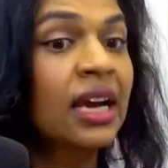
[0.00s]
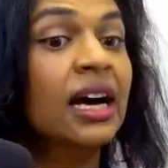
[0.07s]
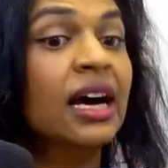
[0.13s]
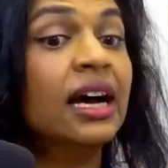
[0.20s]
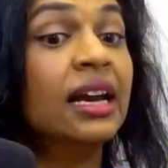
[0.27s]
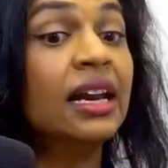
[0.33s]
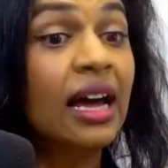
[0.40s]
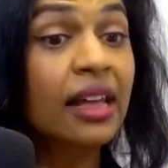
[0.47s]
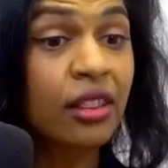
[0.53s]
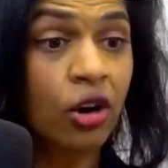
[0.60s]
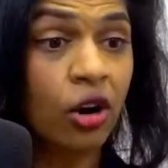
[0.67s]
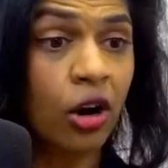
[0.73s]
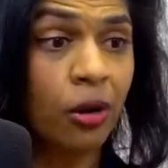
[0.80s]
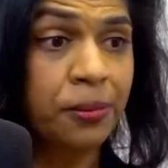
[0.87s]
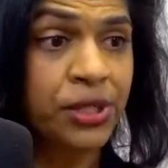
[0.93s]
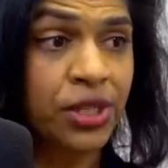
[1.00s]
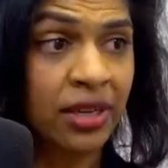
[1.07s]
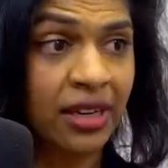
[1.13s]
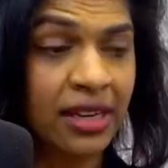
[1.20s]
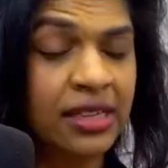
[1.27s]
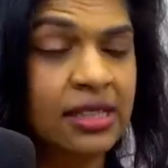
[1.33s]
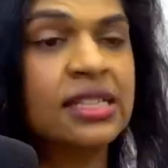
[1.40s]
Another option
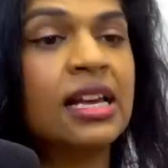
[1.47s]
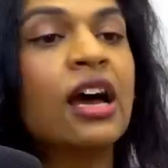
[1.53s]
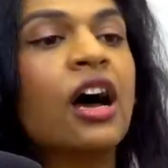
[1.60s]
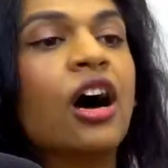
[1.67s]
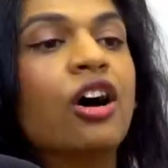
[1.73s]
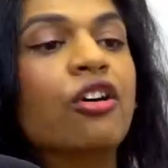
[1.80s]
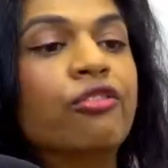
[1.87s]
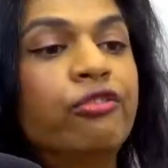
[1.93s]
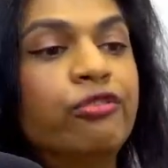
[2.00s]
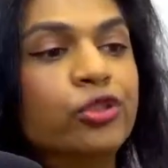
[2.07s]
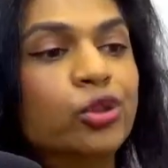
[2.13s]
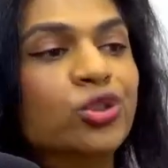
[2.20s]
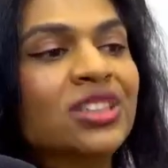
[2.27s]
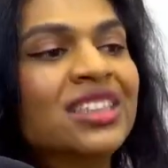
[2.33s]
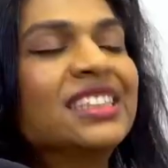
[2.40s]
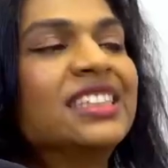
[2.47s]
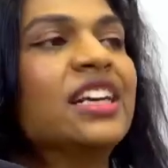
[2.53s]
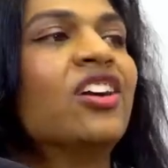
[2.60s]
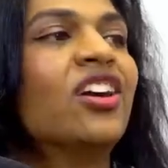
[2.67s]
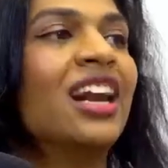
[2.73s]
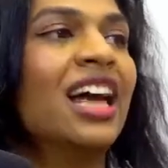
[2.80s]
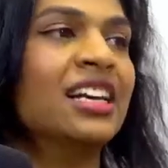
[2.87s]
is a full
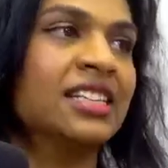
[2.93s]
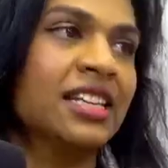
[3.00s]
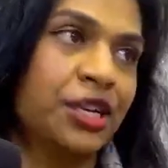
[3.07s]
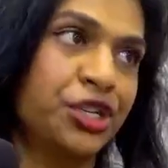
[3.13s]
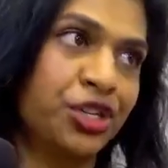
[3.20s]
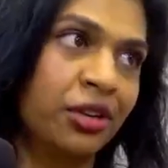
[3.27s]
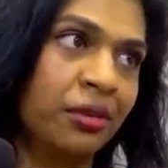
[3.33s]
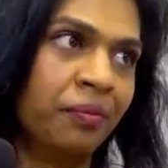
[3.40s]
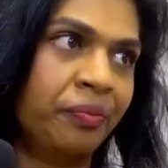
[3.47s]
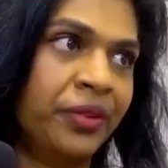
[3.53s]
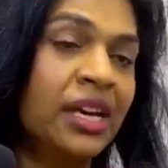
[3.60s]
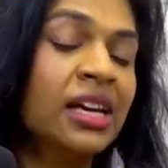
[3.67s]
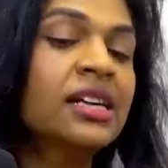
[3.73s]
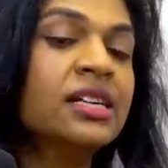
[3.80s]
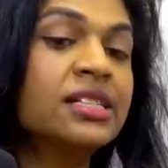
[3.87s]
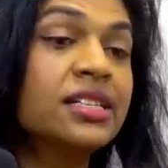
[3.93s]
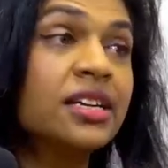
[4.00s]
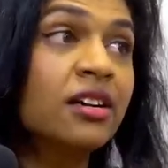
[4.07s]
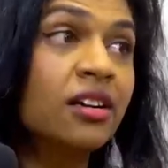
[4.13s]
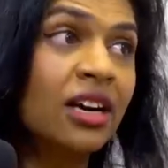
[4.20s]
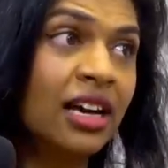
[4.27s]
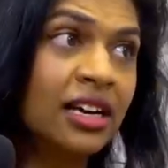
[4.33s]
sterilization.
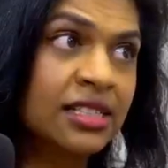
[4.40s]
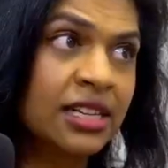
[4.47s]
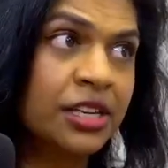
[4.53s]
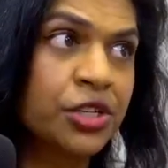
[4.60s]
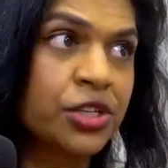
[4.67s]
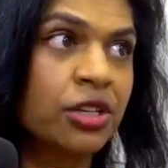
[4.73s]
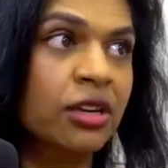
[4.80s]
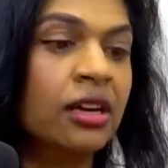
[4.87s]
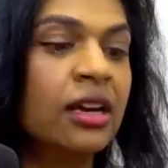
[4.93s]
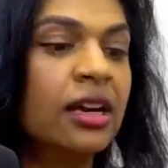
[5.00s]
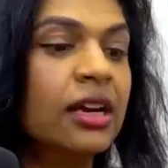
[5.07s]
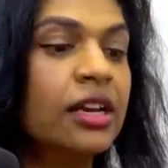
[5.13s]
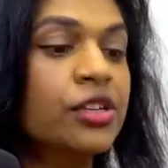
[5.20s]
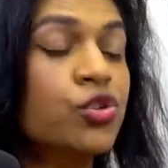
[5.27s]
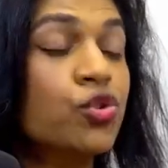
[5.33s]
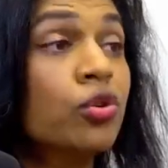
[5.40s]
Sterilization is